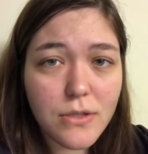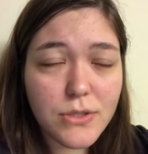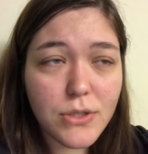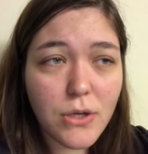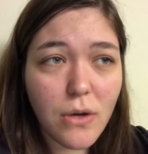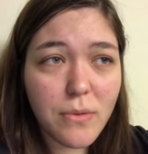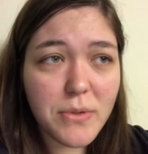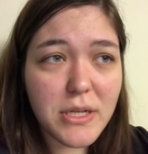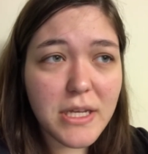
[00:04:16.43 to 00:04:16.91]

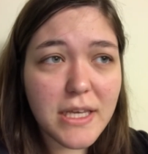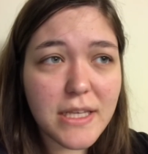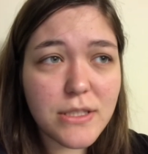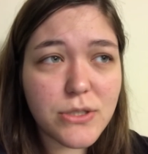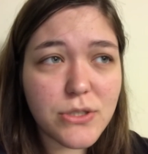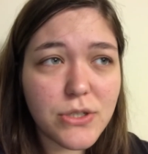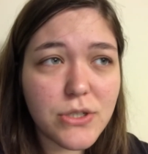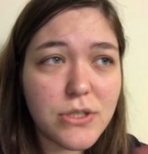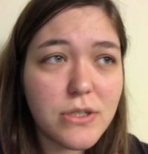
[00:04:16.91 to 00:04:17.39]
So I'm gonna
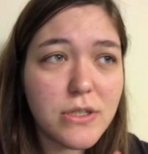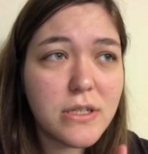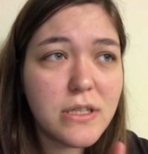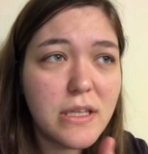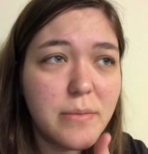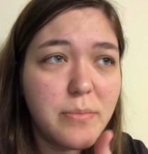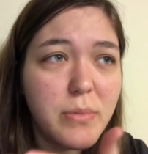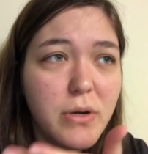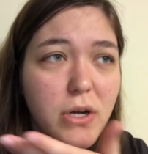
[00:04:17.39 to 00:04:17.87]
insert
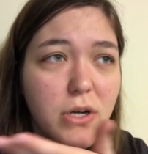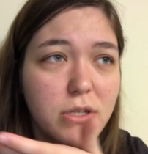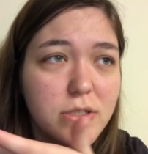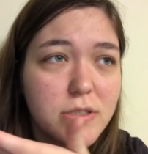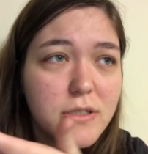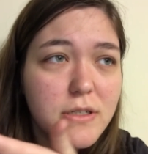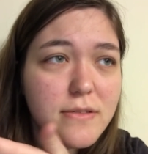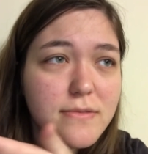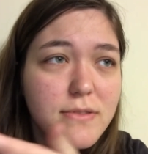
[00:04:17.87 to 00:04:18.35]
clip
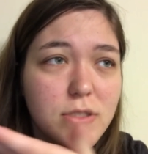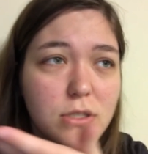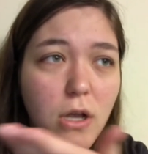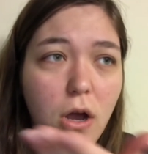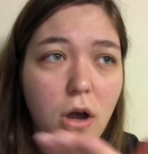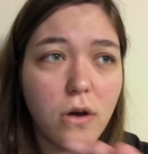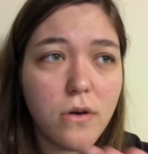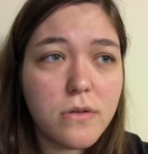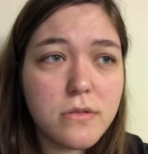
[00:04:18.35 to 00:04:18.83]
art of
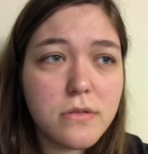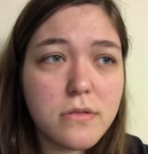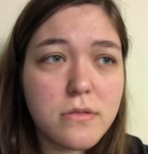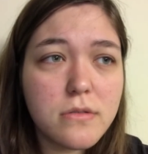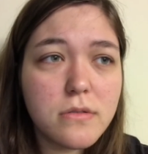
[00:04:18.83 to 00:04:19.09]
snow,